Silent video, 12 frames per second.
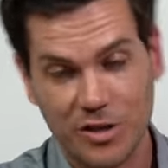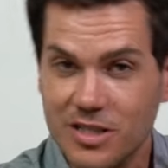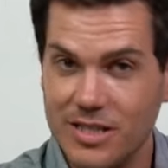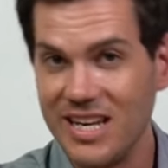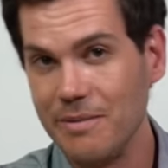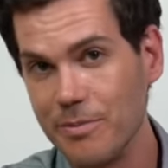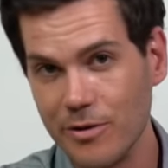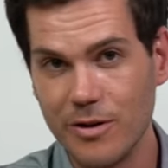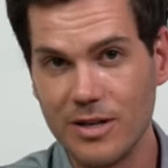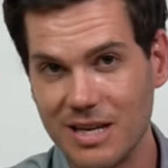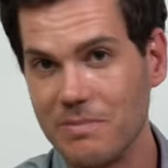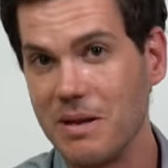good city
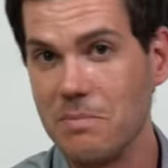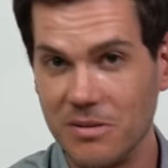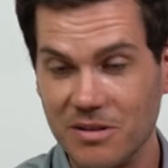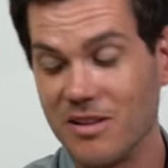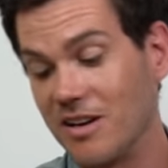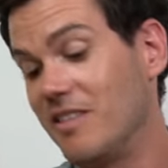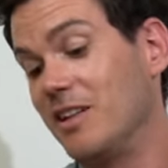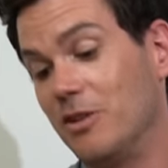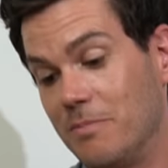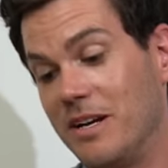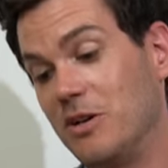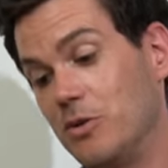boots that people are gonna think
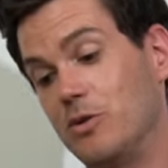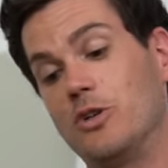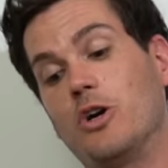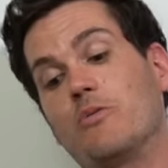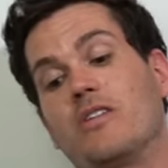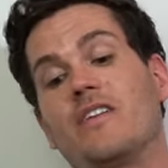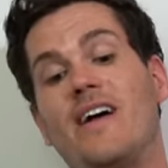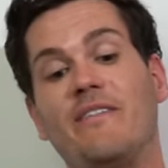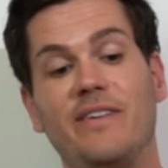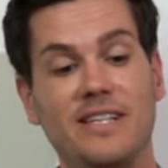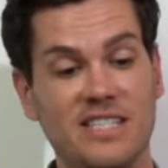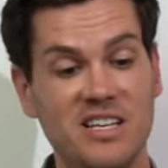look pretty cool and go with a lot of
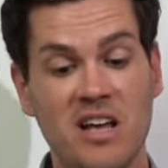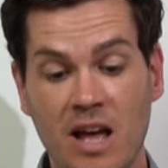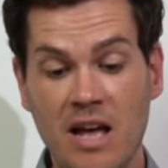outfits,